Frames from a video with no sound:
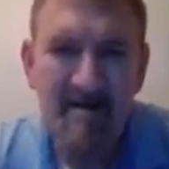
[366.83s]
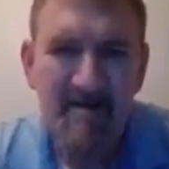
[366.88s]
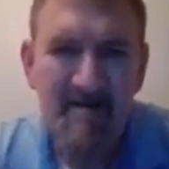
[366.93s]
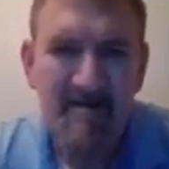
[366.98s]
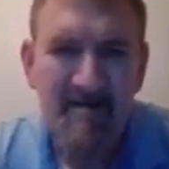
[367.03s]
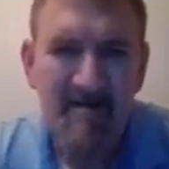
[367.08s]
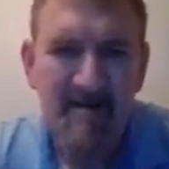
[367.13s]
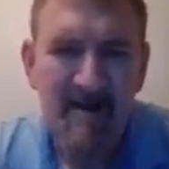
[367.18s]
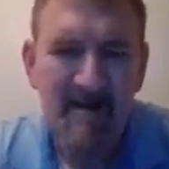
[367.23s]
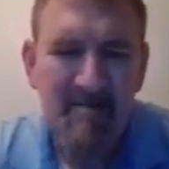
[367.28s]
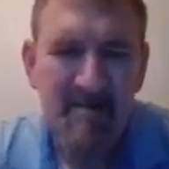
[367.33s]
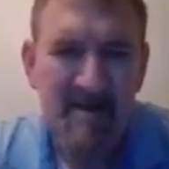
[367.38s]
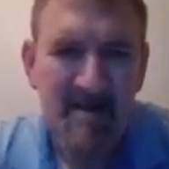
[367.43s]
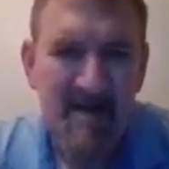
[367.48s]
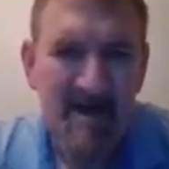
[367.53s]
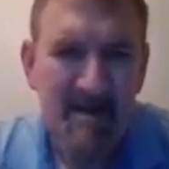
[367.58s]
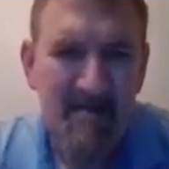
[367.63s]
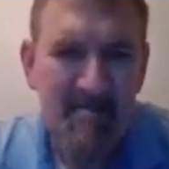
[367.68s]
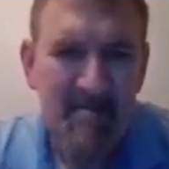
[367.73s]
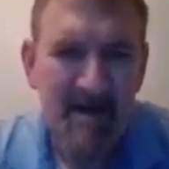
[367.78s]
Flop the
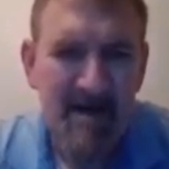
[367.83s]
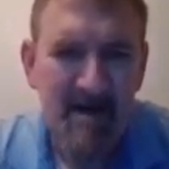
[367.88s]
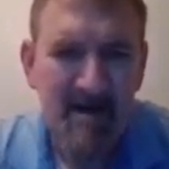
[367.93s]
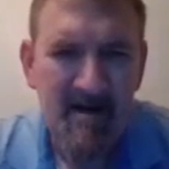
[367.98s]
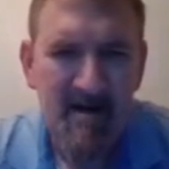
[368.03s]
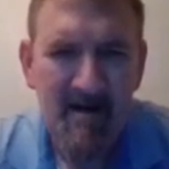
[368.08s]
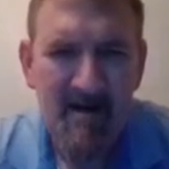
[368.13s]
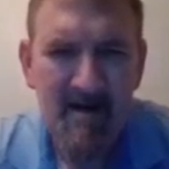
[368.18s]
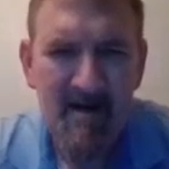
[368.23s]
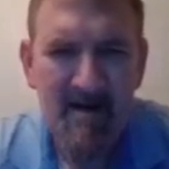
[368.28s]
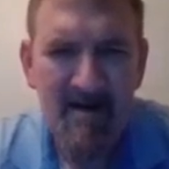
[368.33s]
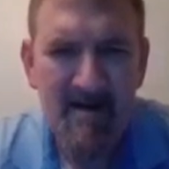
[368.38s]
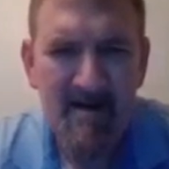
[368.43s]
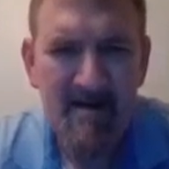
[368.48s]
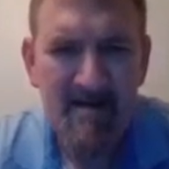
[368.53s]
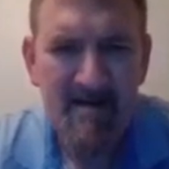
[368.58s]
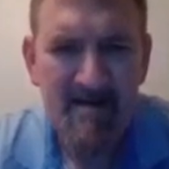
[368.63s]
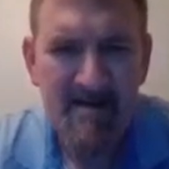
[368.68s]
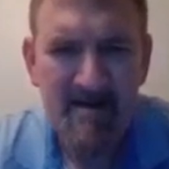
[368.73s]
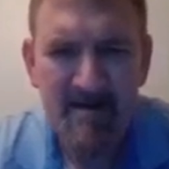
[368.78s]
top pair,
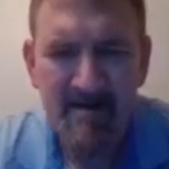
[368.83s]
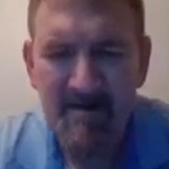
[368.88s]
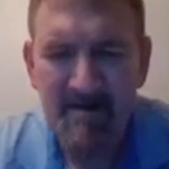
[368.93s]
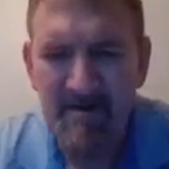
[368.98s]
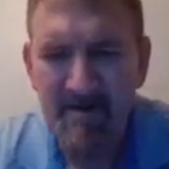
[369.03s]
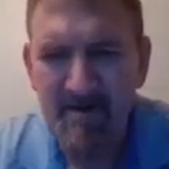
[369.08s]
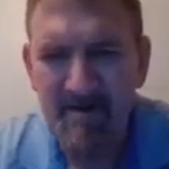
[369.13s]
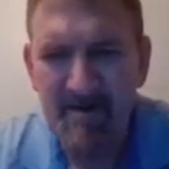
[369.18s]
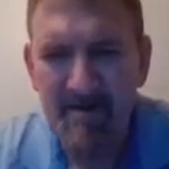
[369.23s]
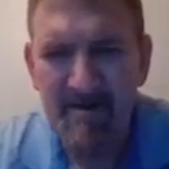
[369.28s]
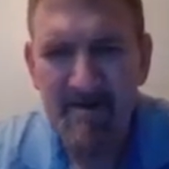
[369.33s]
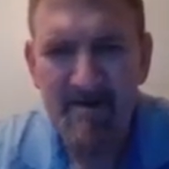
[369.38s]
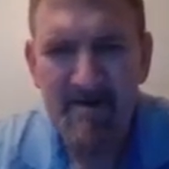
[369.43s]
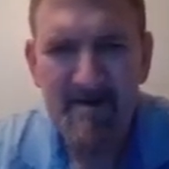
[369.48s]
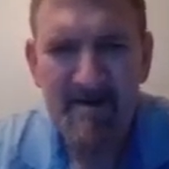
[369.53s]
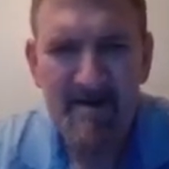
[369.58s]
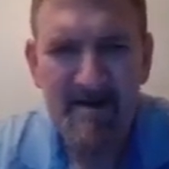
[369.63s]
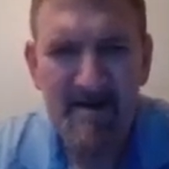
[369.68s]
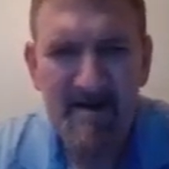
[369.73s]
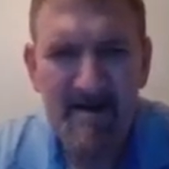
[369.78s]
so
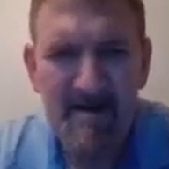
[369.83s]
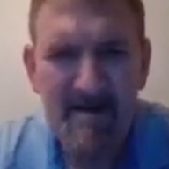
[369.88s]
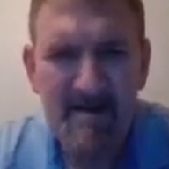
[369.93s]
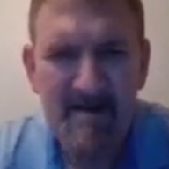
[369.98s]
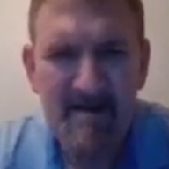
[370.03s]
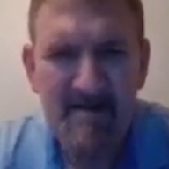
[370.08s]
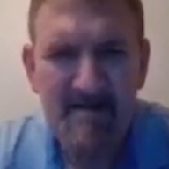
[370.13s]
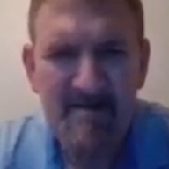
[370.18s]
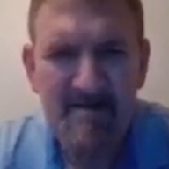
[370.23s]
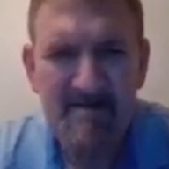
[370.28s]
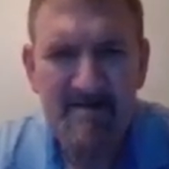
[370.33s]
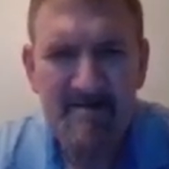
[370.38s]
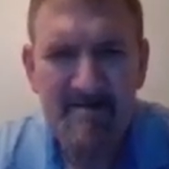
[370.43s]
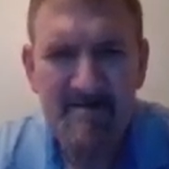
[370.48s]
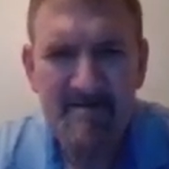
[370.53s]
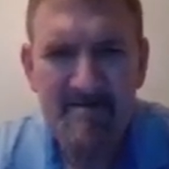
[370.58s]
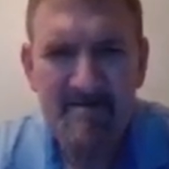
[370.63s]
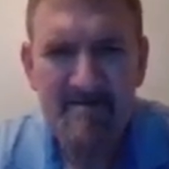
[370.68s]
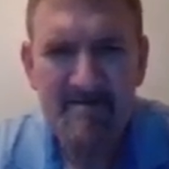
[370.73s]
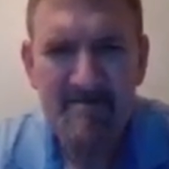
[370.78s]
I'm
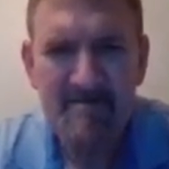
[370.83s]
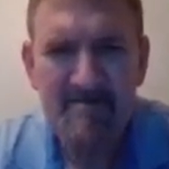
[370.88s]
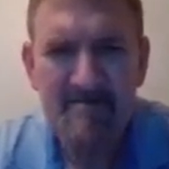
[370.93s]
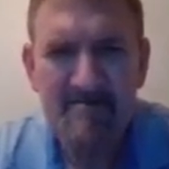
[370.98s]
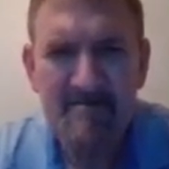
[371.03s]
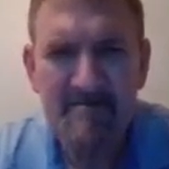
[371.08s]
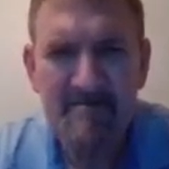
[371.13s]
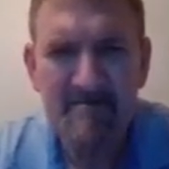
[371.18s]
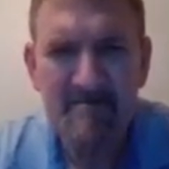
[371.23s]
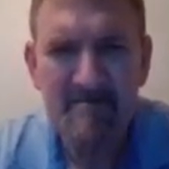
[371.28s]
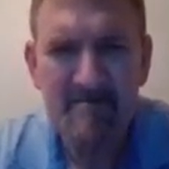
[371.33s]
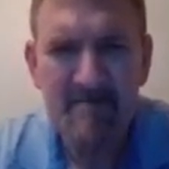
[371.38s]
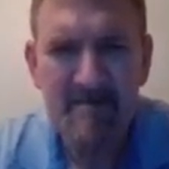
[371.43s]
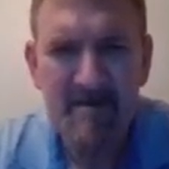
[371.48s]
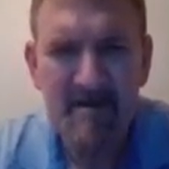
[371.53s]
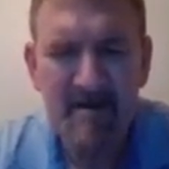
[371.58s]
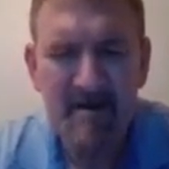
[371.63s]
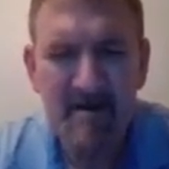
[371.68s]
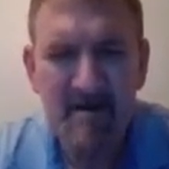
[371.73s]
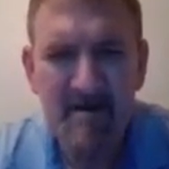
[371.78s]

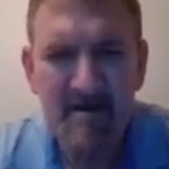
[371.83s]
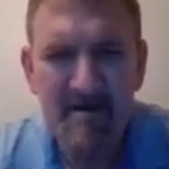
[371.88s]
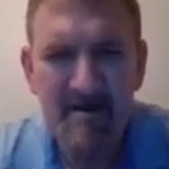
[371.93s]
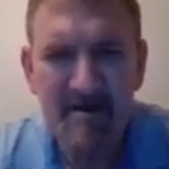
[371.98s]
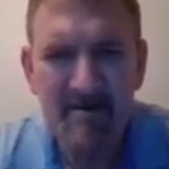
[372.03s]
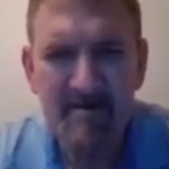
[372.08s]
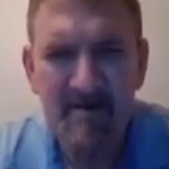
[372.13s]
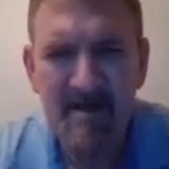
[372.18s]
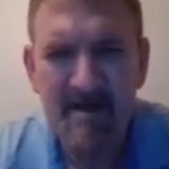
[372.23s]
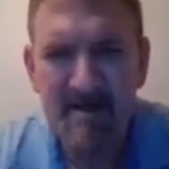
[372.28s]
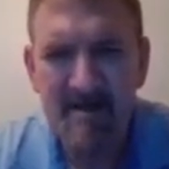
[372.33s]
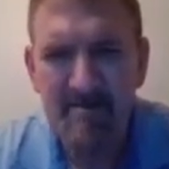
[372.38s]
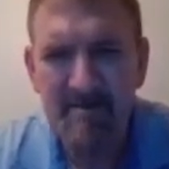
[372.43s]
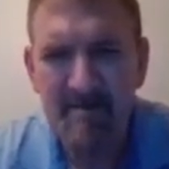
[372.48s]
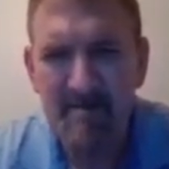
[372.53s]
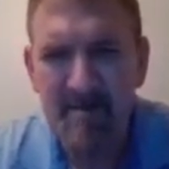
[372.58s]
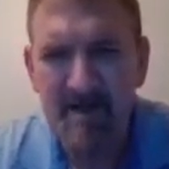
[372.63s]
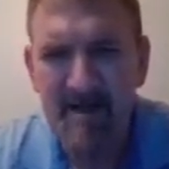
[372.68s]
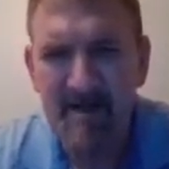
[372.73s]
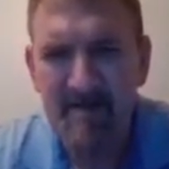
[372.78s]
going to call any reasonable
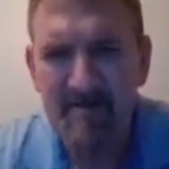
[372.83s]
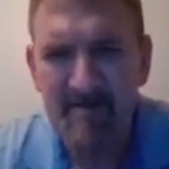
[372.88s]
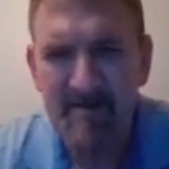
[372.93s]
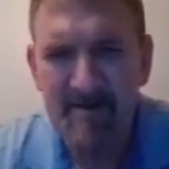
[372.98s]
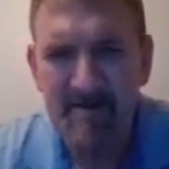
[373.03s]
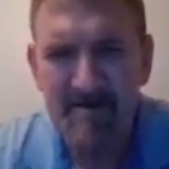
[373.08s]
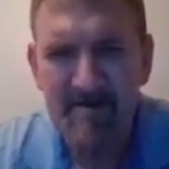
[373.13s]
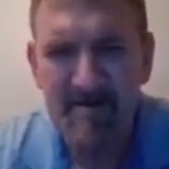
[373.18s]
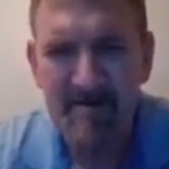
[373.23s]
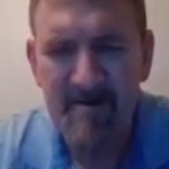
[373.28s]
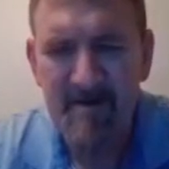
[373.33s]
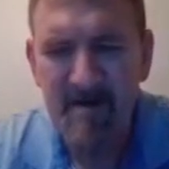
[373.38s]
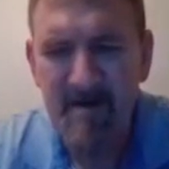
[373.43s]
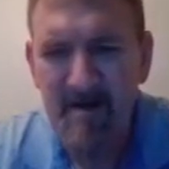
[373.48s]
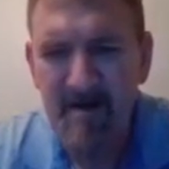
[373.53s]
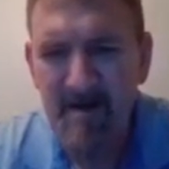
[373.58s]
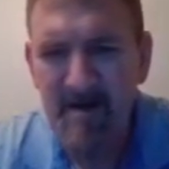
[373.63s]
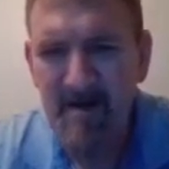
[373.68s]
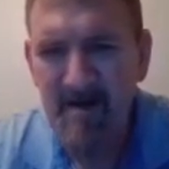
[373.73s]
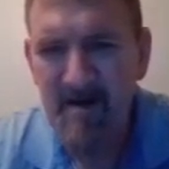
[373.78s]
bet for sure.
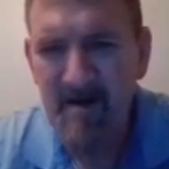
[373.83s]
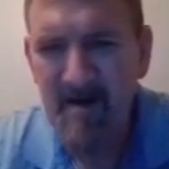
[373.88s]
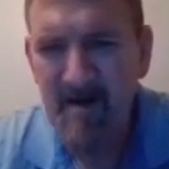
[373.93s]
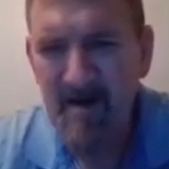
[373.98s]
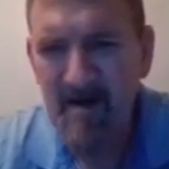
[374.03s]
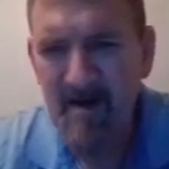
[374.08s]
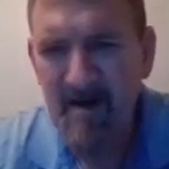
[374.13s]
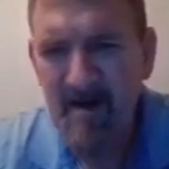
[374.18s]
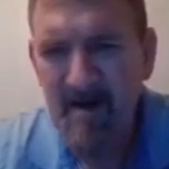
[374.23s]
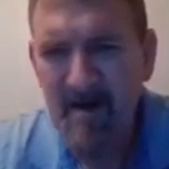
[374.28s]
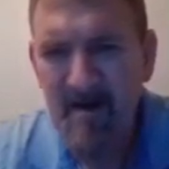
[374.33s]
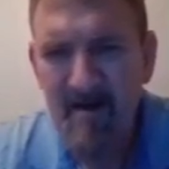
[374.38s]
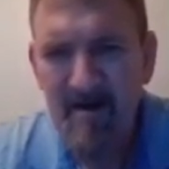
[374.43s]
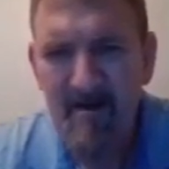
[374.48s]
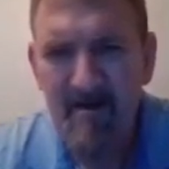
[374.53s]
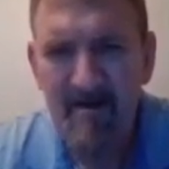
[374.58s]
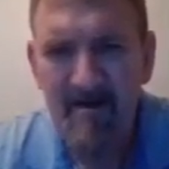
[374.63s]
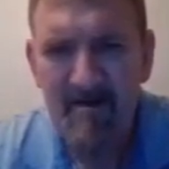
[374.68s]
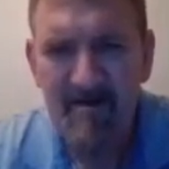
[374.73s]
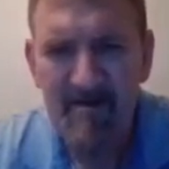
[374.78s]

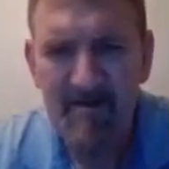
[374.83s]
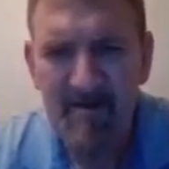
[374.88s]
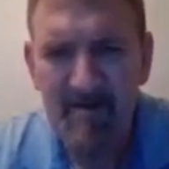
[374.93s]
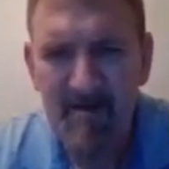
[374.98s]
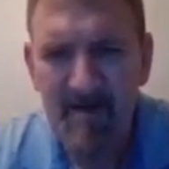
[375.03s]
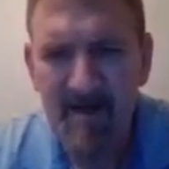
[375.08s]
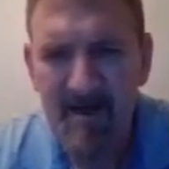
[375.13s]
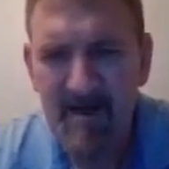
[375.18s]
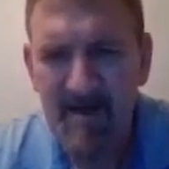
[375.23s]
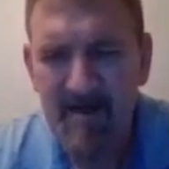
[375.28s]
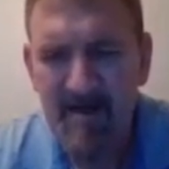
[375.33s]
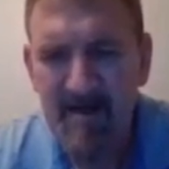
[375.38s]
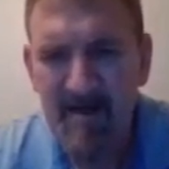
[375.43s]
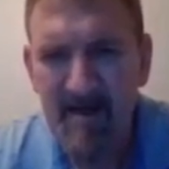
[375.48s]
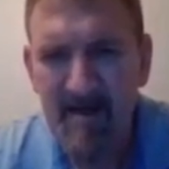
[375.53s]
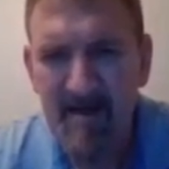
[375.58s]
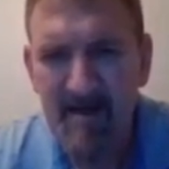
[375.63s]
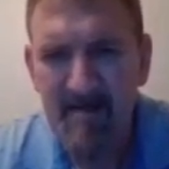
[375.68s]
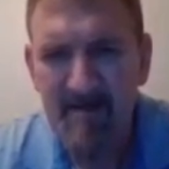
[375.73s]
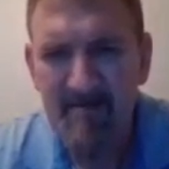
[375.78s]
Somebody gets
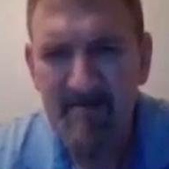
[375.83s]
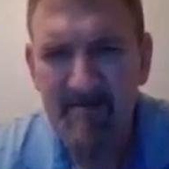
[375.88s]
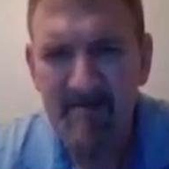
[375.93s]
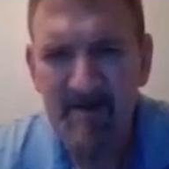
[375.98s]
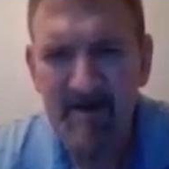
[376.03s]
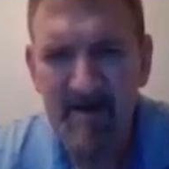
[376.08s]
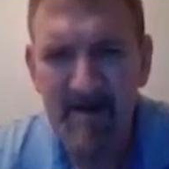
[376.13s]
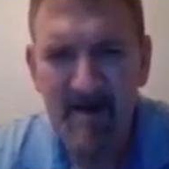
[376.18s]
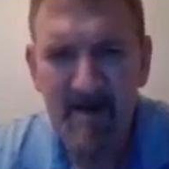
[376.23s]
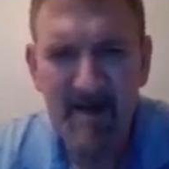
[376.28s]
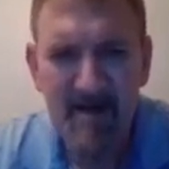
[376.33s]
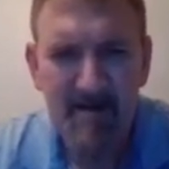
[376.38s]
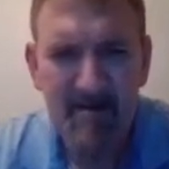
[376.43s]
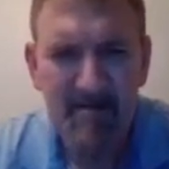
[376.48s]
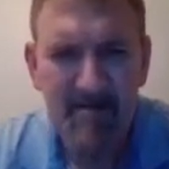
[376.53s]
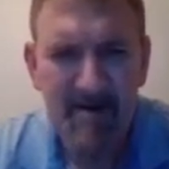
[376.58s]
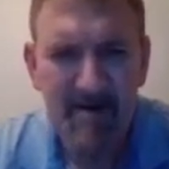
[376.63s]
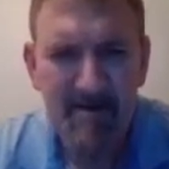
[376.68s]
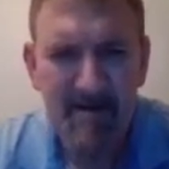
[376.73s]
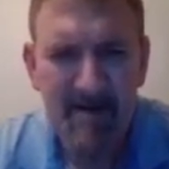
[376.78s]
kind of money, I'll
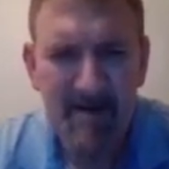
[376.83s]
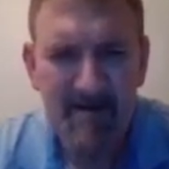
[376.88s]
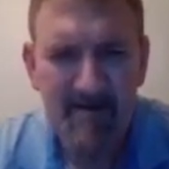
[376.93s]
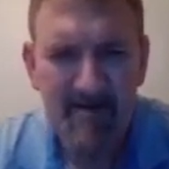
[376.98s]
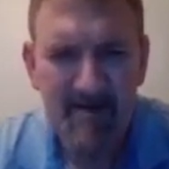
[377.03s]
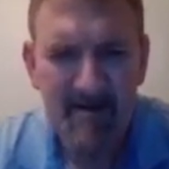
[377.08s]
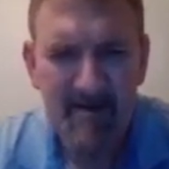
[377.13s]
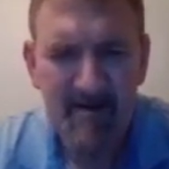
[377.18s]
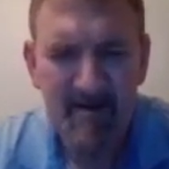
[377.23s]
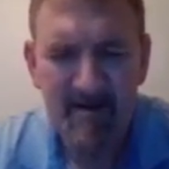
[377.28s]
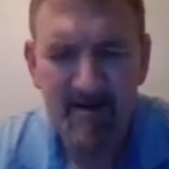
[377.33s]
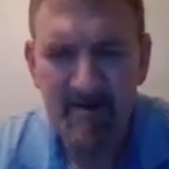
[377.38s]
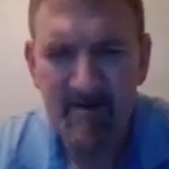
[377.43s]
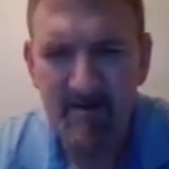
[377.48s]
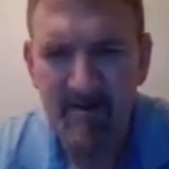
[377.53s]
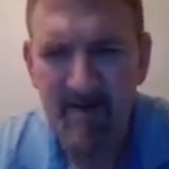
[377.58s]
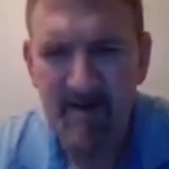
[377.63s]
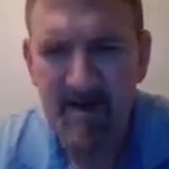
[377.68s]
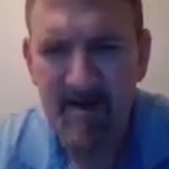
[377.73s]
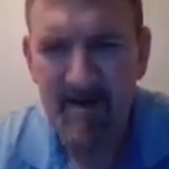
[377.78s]
probably have to go
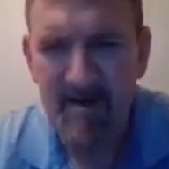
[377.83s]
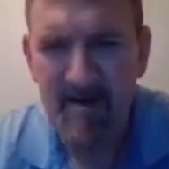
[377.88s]
away.